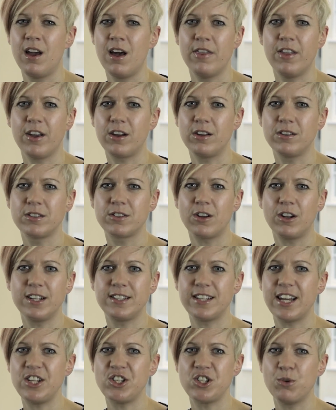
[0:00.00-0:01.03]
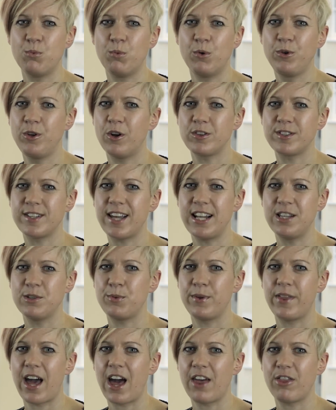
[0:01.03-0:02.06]
The consolidation will not end
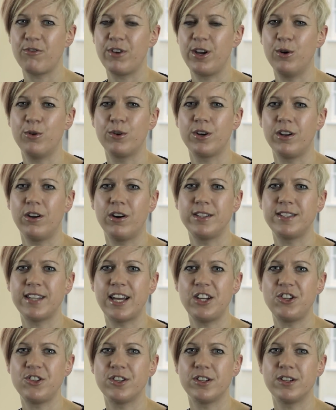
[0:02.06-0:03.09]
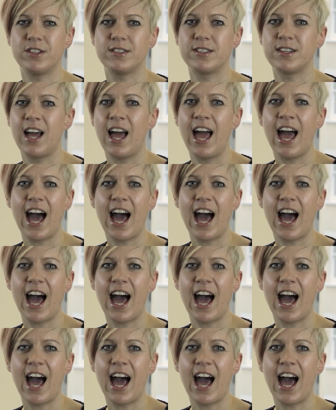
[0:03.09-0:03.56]
with our three organisations,